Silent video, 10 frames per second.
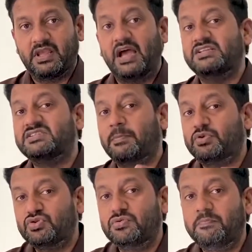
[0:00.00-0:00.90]
And step
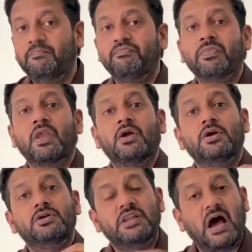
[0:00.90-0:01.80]
2,
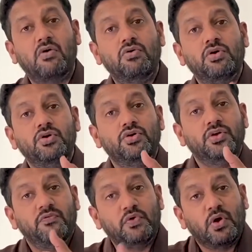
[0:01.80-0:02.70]
now
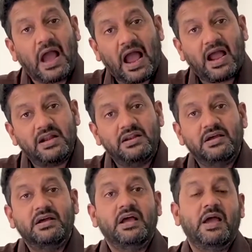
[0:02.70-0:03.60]
if you add
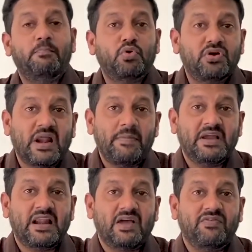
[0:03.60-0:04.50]
a programming
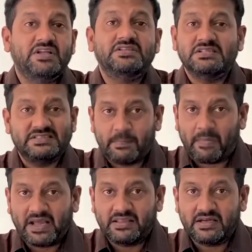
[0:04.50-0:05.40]
language, say
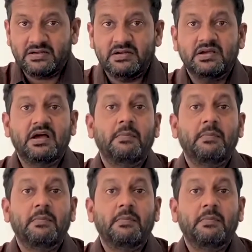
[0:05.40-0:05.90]
Python,